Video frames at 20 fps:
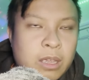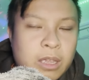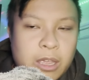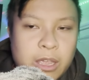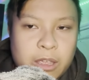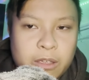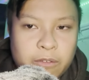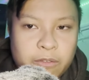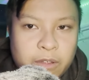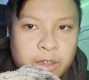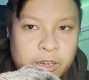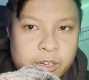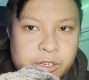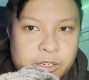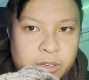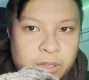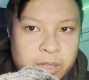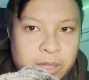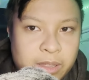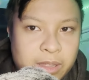
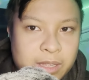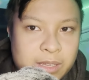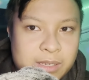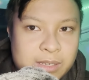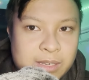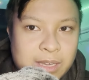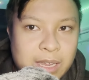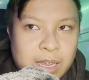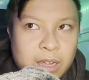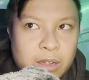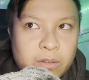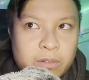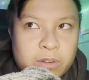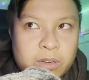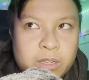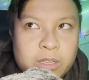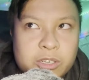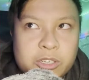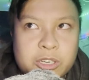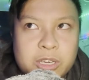Eventually the sound
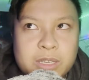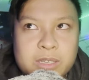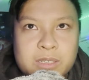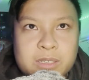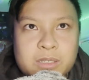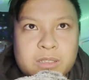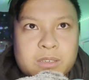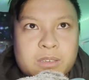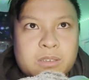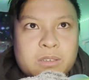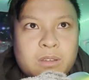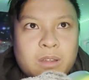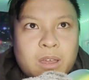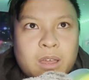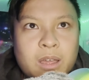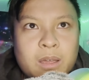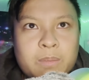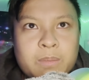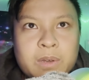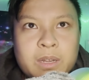just
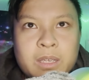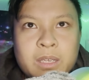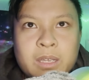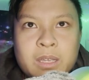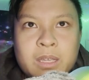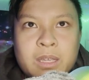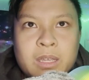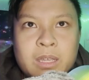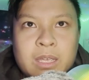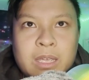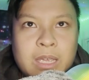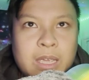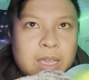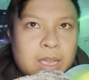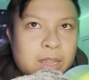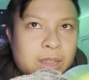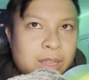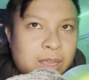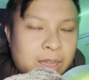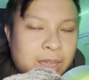stopped
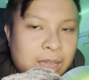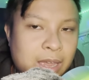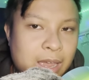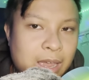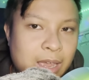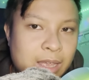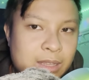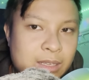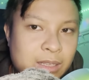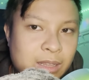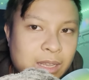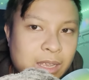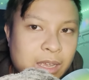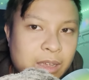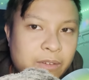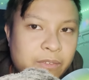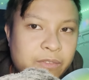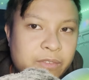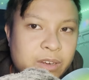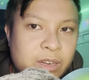and the cat
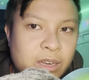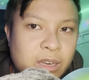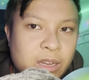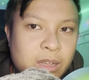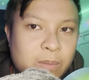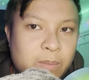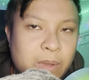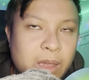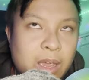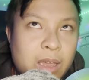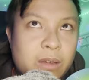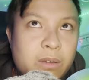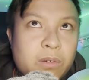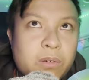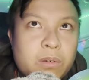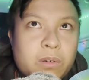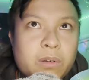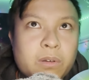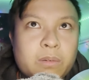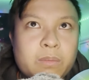left the
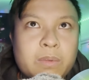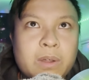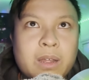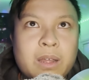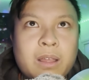bedroom.